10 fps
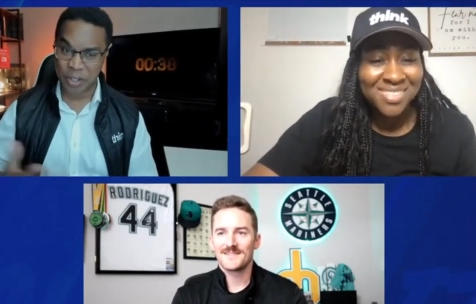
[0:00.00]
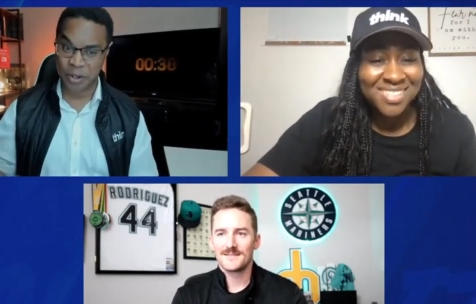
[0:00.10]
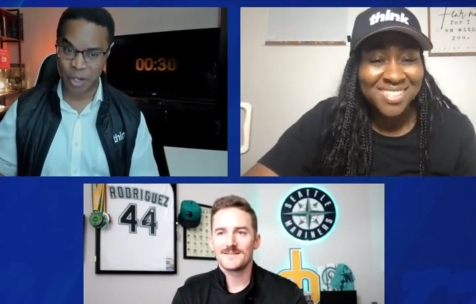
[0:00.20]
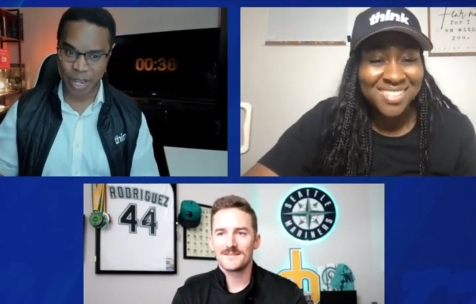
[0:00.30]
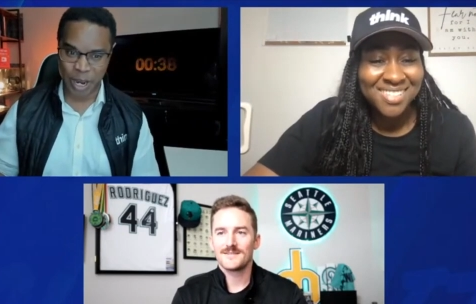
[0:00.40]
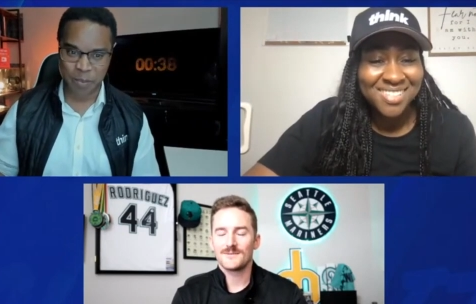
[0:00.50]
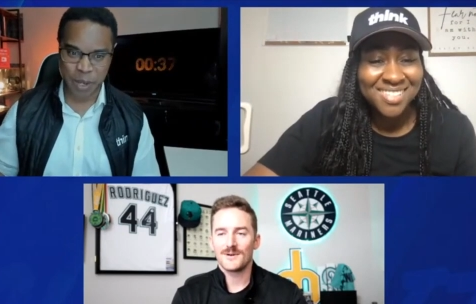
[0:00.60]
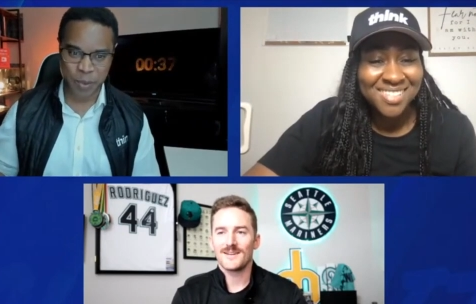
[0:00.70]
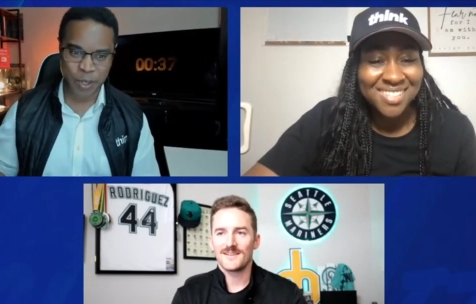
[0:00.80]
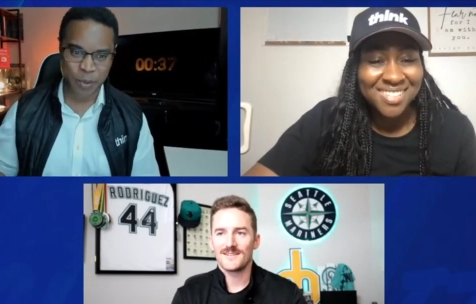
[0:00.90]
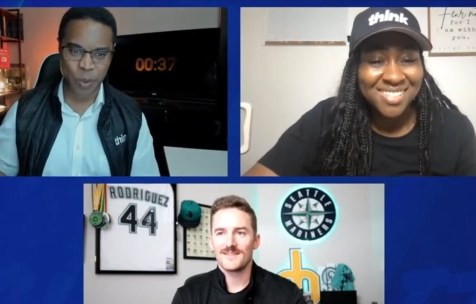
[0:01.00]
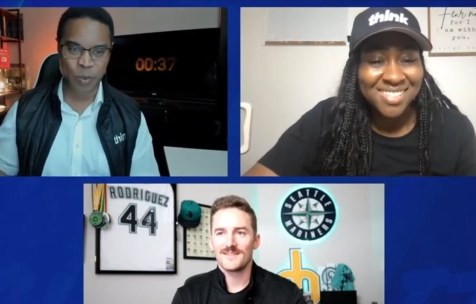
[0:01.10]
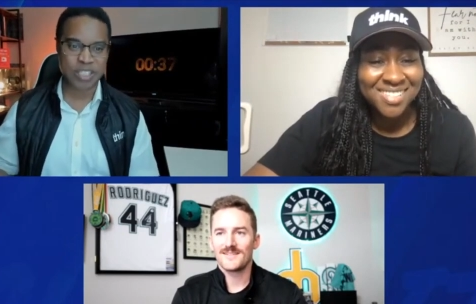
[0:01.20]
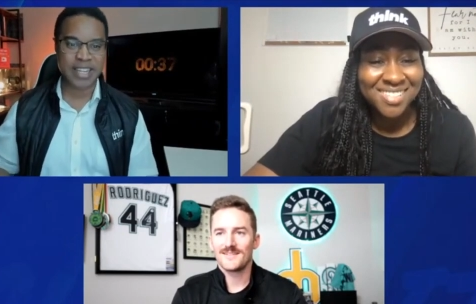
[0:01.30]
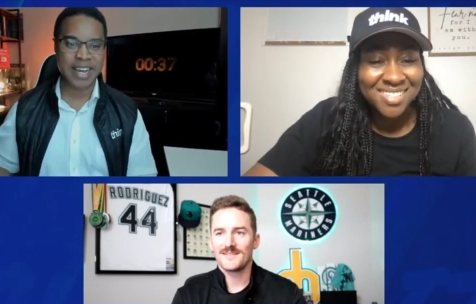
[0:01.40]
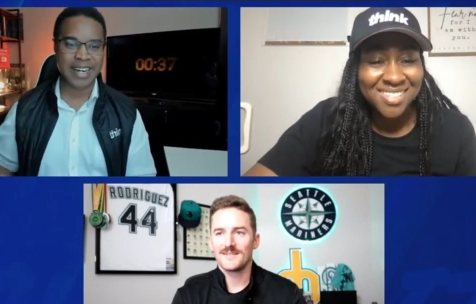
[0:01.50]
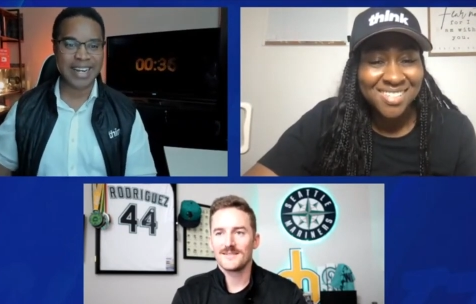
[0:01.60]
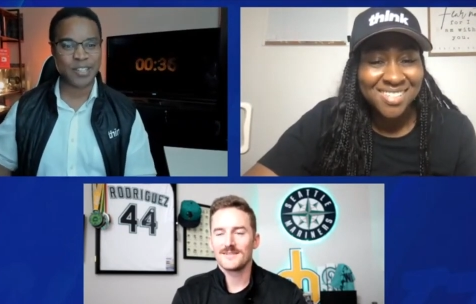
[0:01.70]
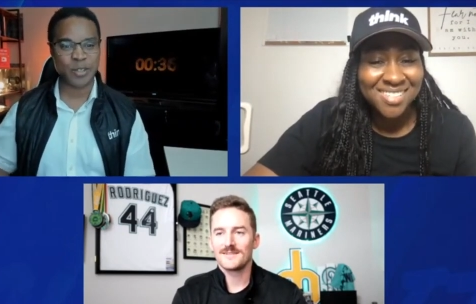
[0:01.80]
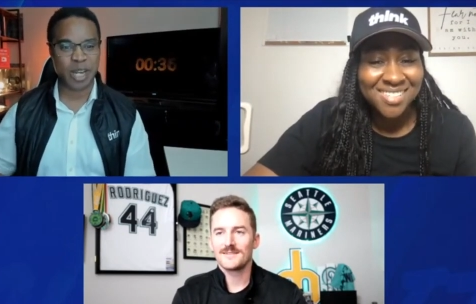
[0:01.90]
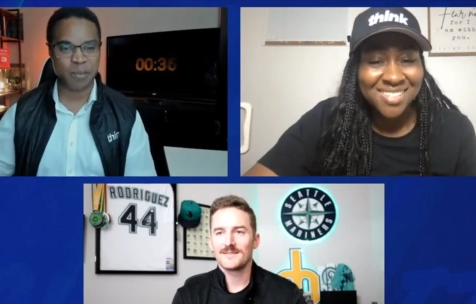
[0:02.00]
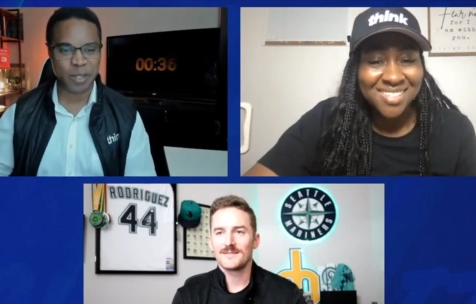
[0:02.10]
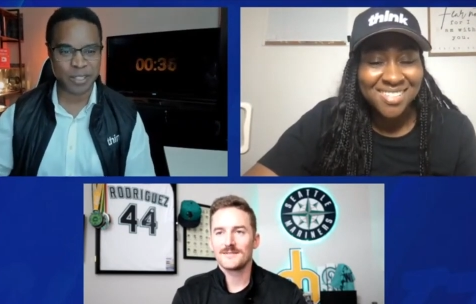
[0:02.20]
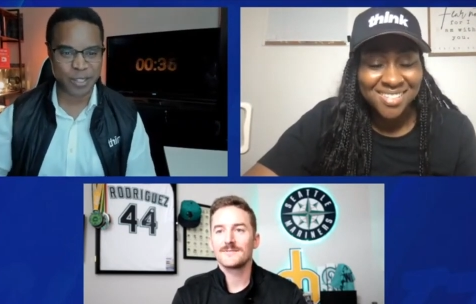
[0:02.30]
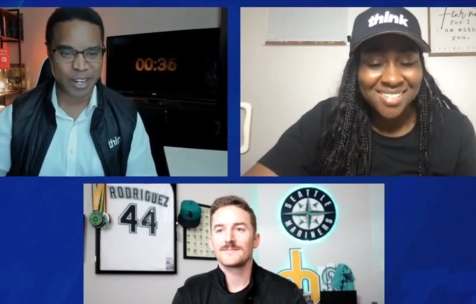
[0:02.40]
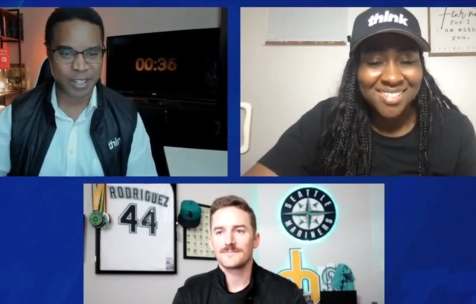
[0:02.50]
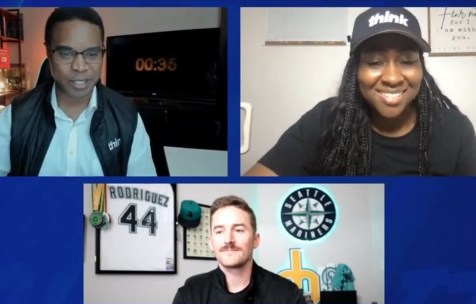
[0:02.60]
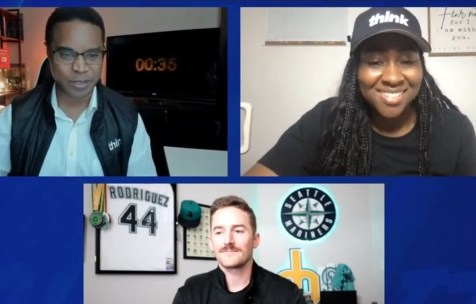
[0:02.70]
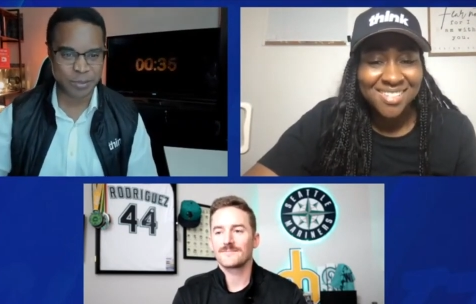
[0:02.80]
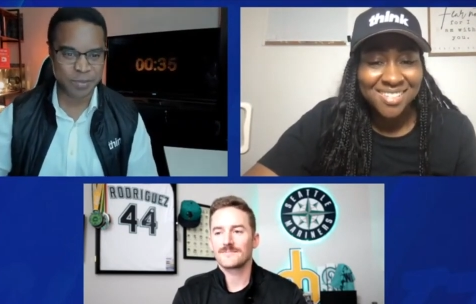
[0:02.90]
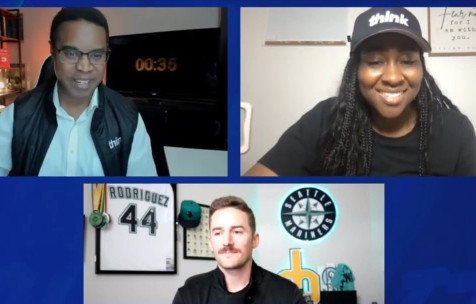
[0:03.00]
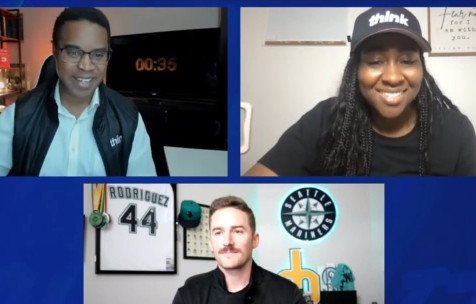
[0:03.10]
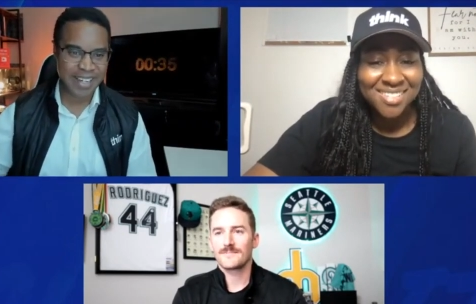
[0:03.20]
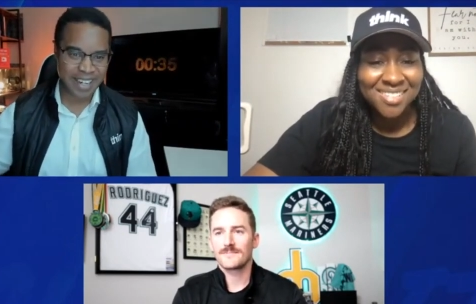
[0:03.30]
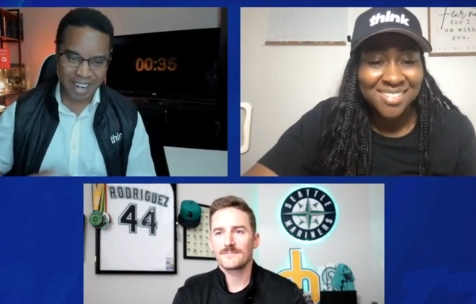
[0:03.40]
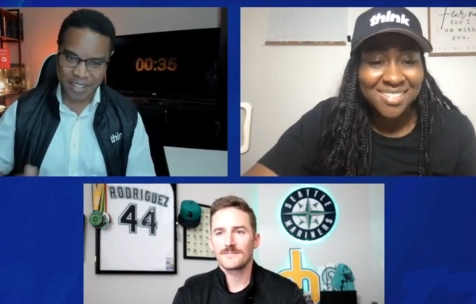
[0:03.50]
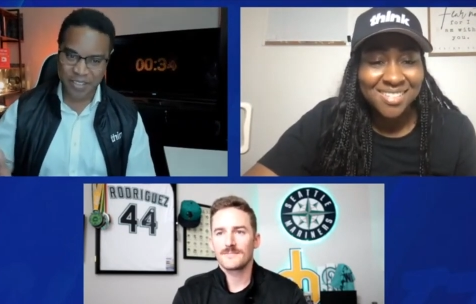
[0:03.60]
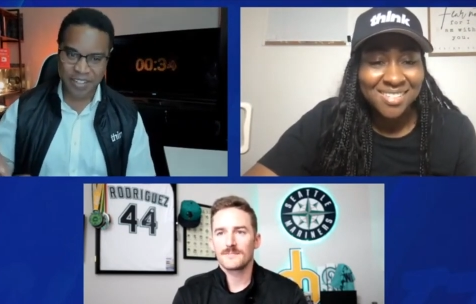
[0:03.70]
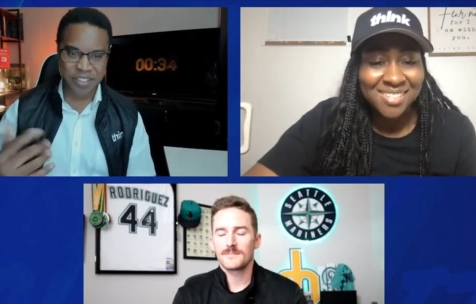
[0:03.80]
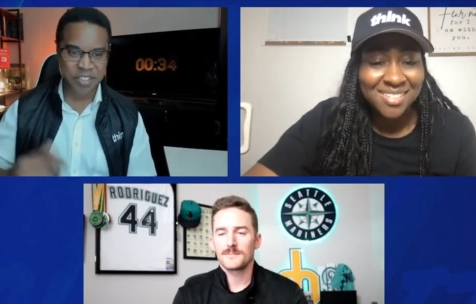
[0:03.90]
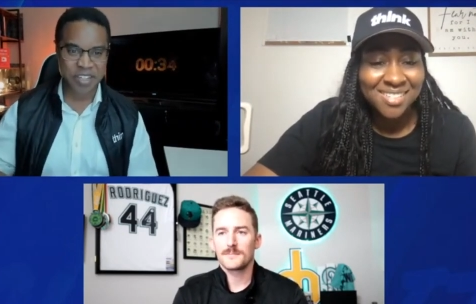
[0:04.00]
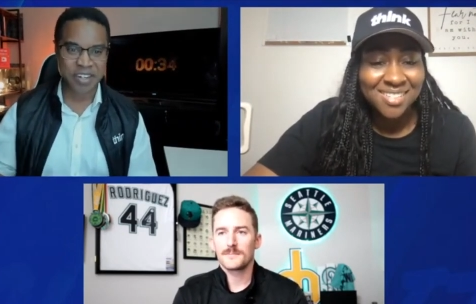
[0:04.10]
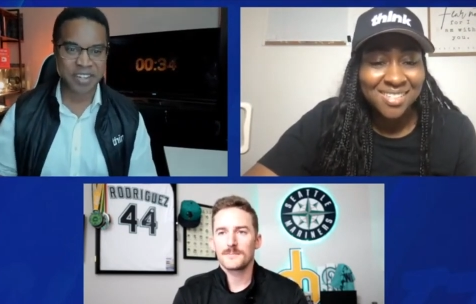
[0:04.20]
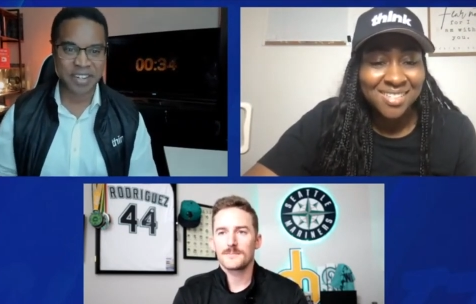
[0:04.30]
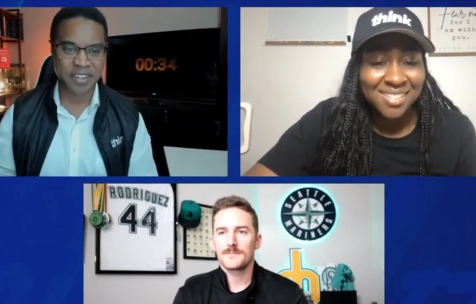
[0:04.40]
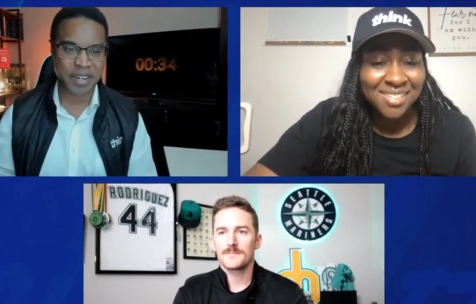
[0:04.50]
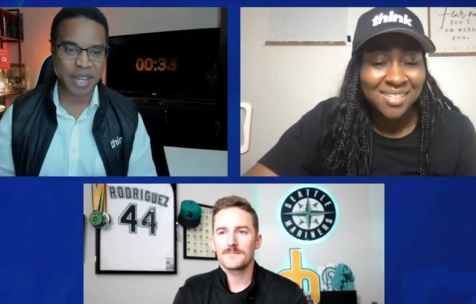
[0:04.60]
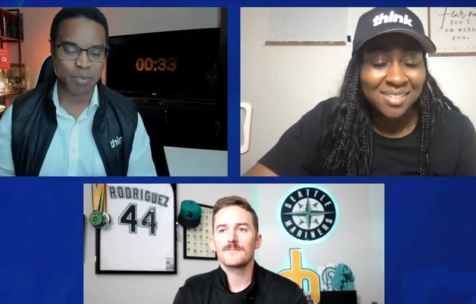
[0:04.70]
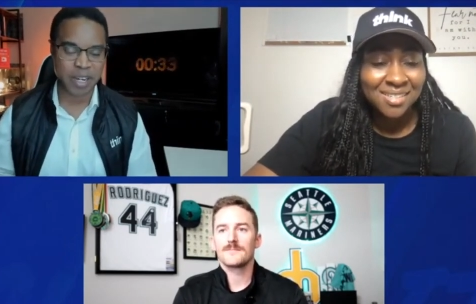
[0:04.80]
Speaker 1: There are a lot of people that would wish they had an extra couple hundred dollars from content that's just sitting on the internet.